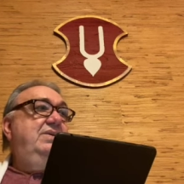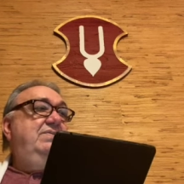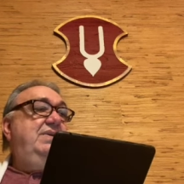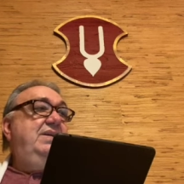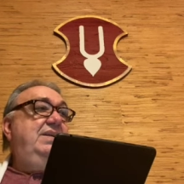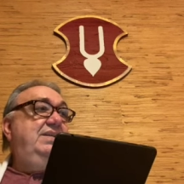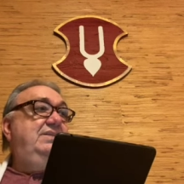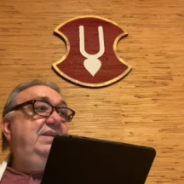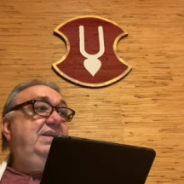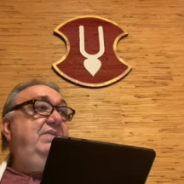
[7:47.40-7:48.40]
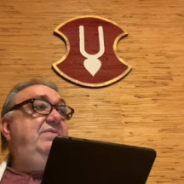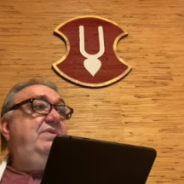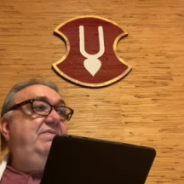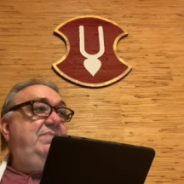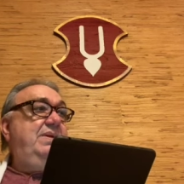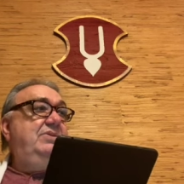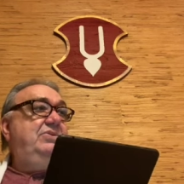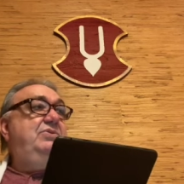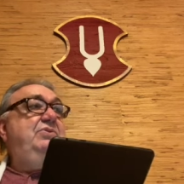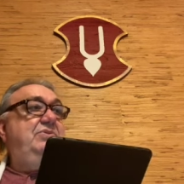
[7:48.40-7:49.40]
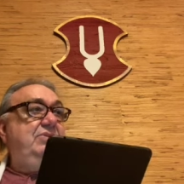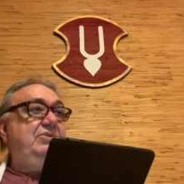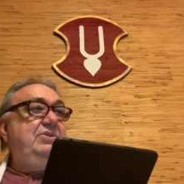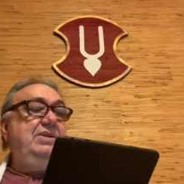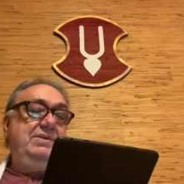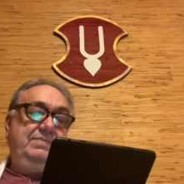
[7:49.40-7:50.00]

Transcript: Radha is the giver of pleasure to Krishna.